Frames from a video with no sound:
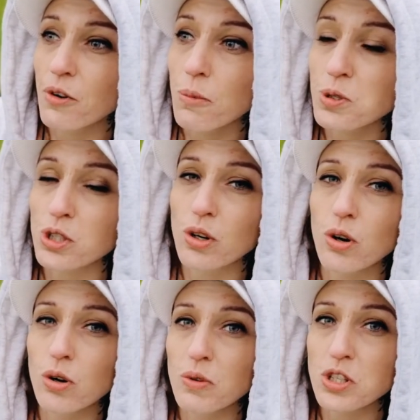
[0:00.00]
option
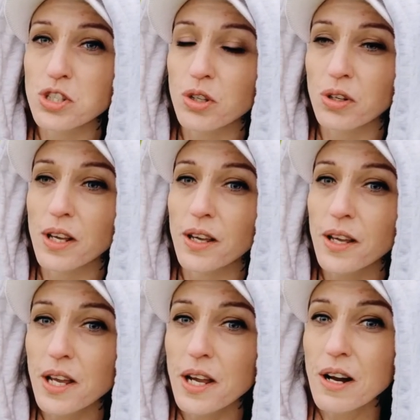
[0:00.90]
or we just gonna
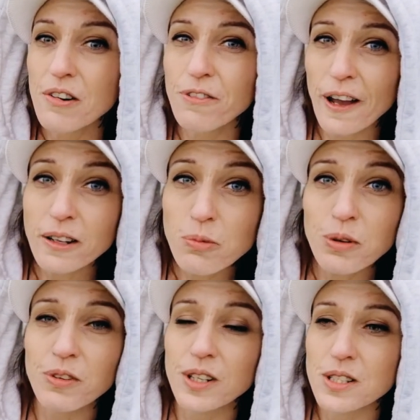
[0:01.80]
fight
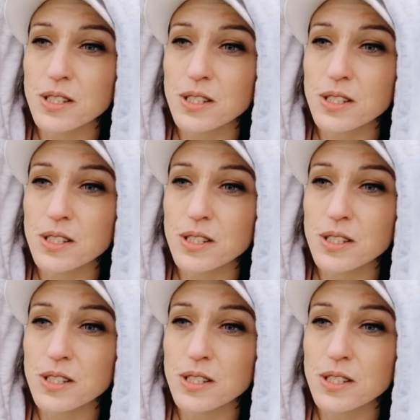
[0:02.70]
with it